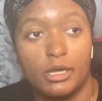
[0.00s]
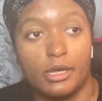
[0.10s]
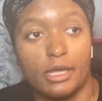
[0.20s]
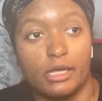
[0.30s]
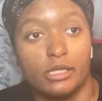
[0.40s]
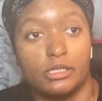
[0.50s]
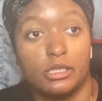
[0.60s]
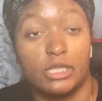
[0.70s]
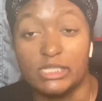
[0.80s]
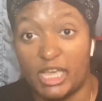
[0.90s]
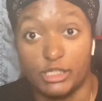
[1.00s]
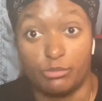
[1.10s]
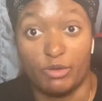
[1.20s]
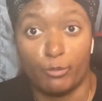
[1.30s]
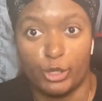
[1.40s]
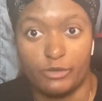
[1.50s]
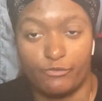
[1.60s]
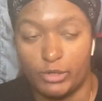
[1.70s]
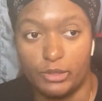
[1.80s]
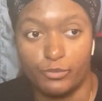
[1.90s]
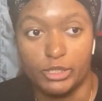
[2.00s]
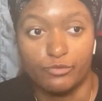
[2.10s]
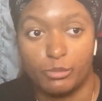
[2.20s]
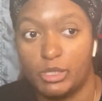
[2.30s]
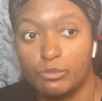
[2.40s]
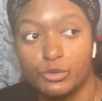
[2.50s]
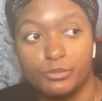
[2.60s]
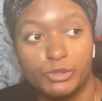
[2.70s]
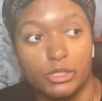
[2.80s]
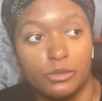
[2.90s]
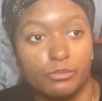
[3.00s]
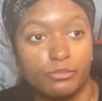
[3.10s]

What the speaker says: and that's actually been pretty fun reading for people. So